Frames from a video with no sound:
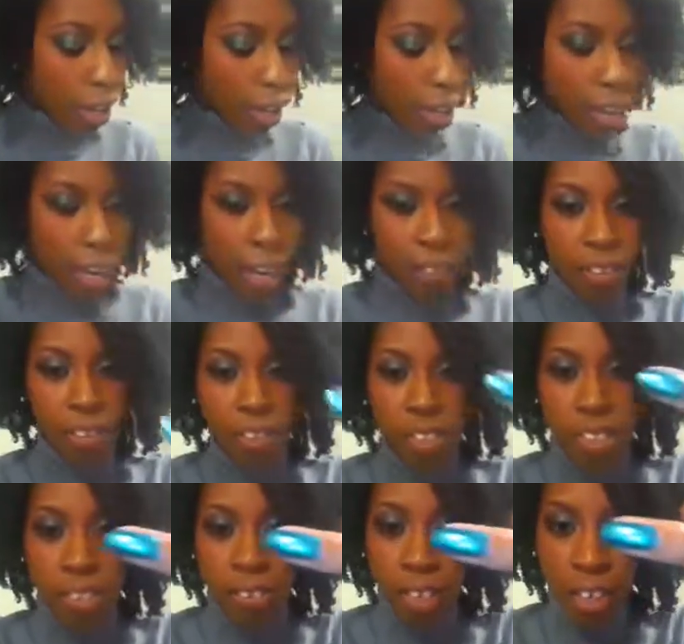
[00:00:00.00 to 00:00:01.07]
And I have it on
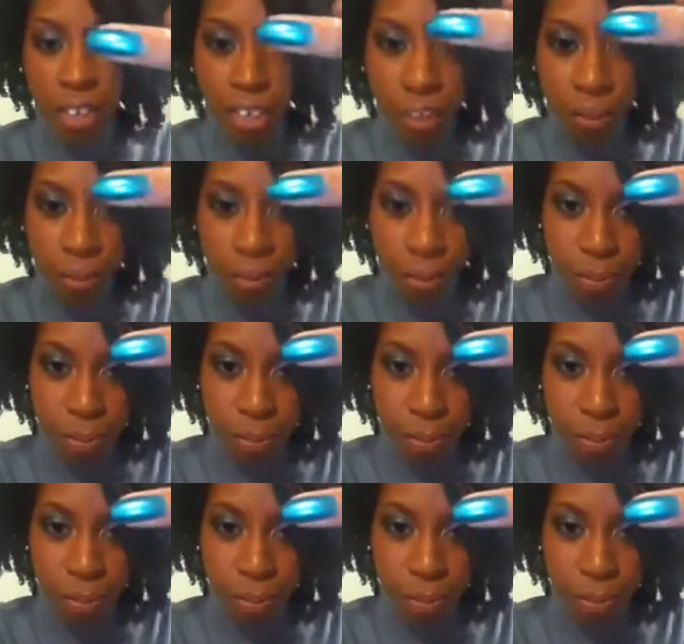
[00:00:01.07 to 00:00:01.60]
this finger.